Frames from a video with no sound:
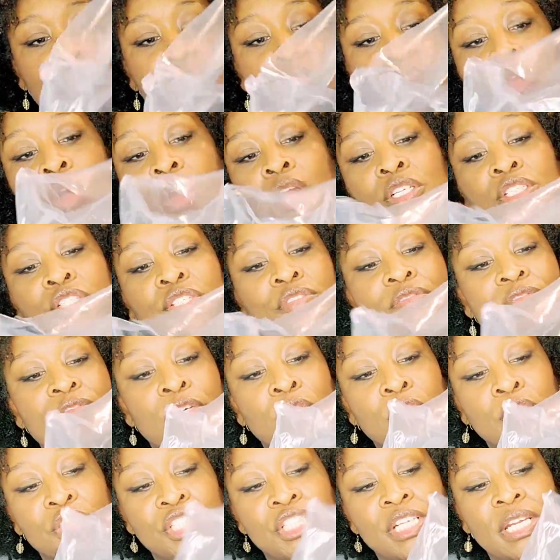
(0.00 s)
larger
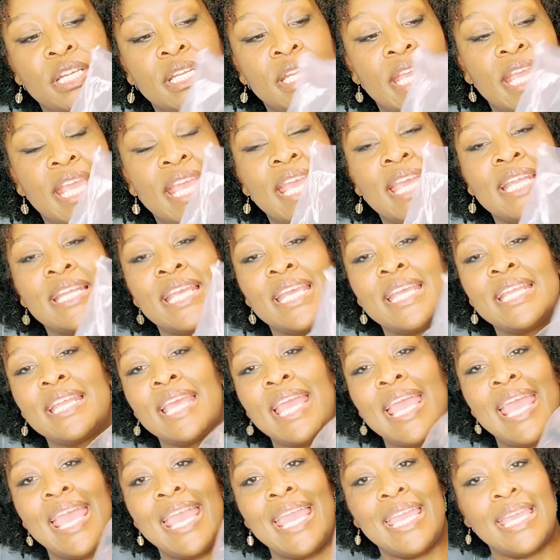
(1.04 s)
version, and it
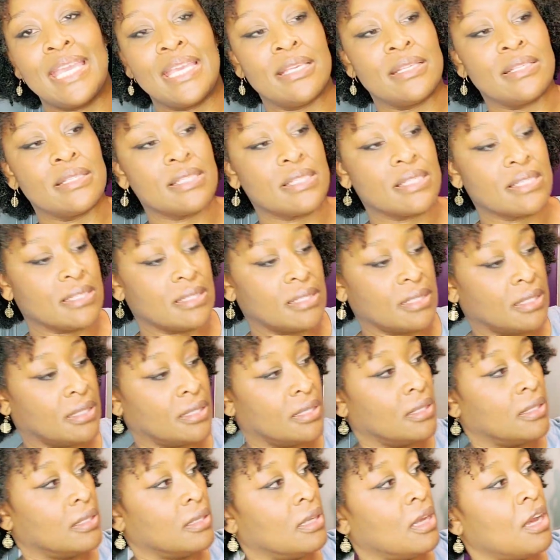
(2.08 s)
hangs,
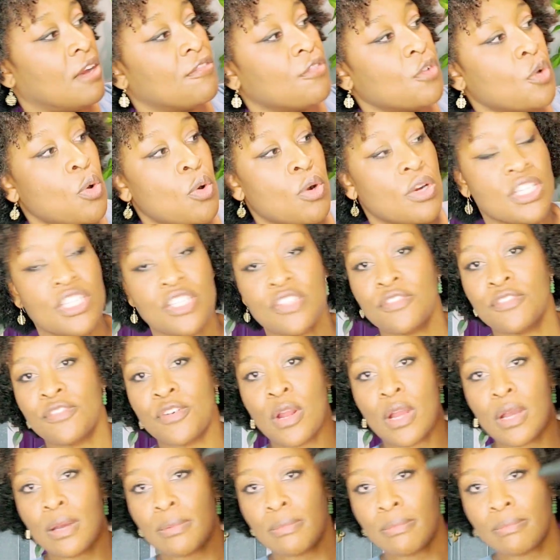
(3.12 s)
of course,
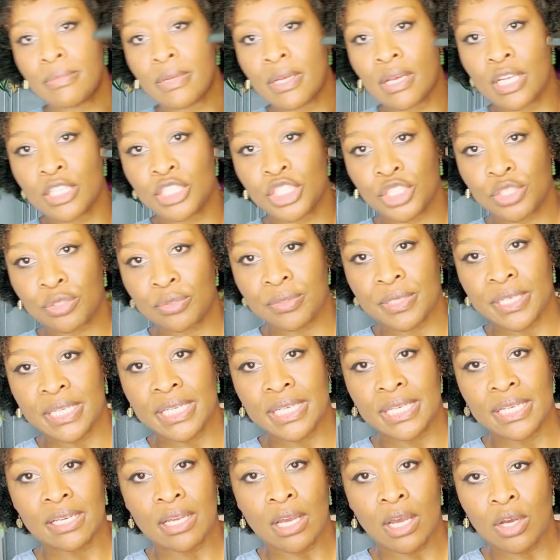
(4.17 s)
from a
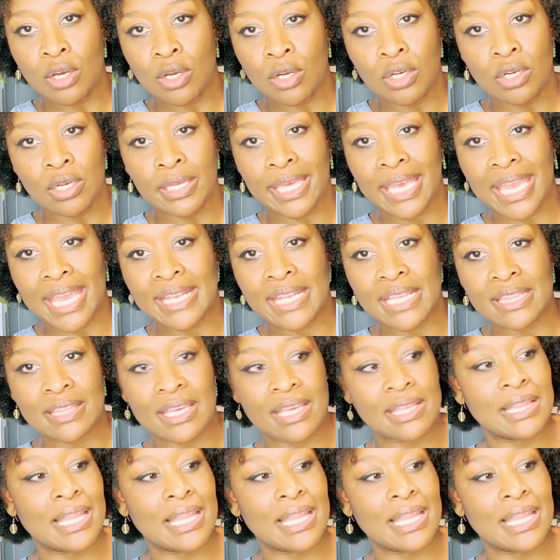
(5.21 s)
tree, a hook, anything